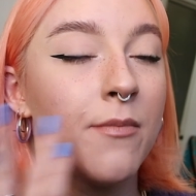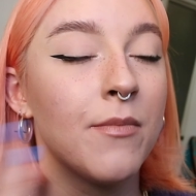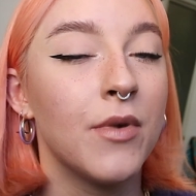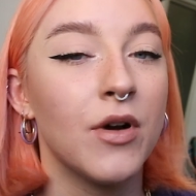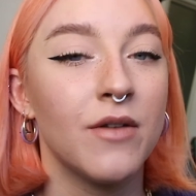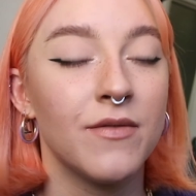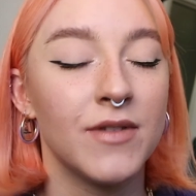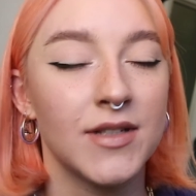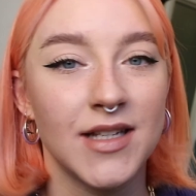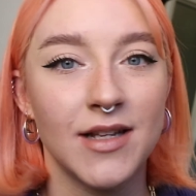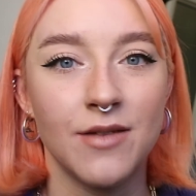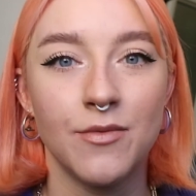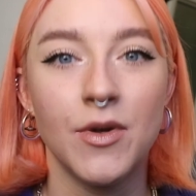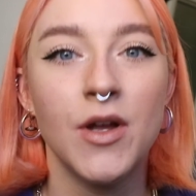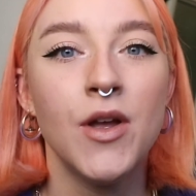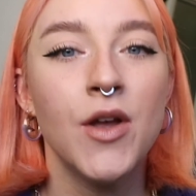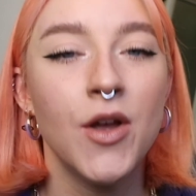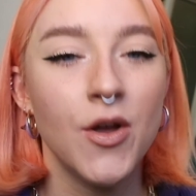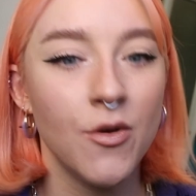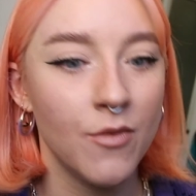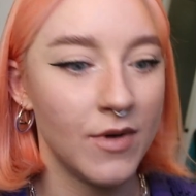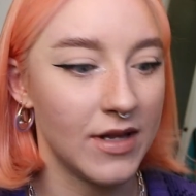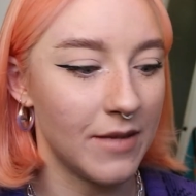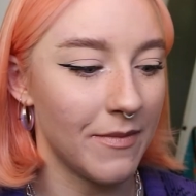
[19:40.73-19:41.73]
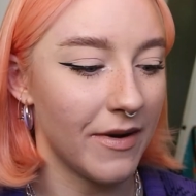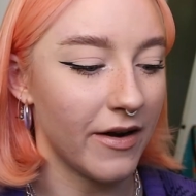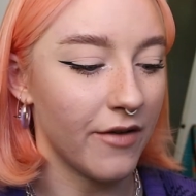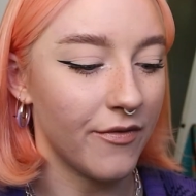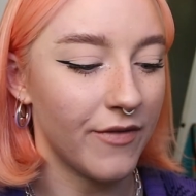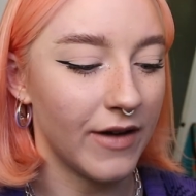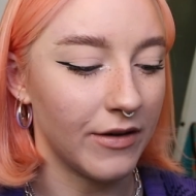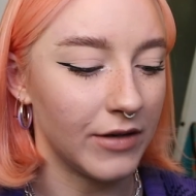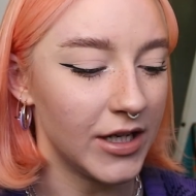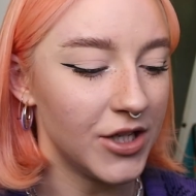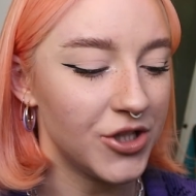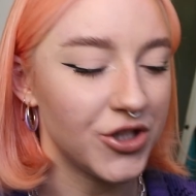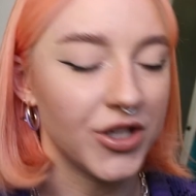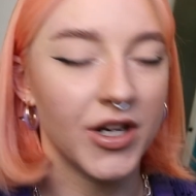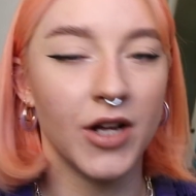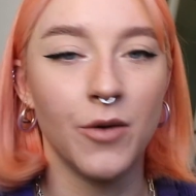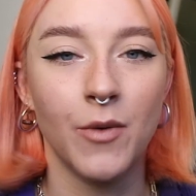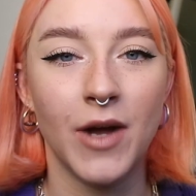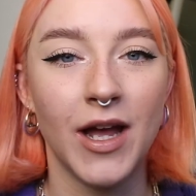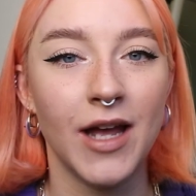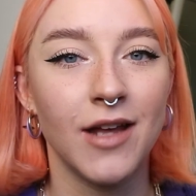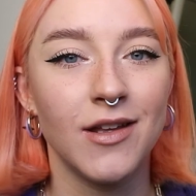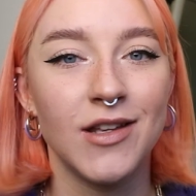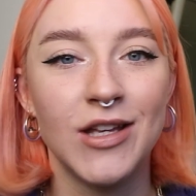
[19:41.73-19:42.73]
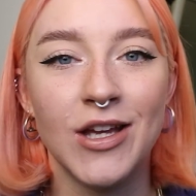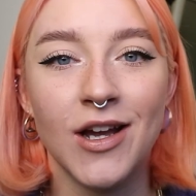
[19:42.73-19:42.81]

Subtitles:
but obviously with the amount of foundation I wear,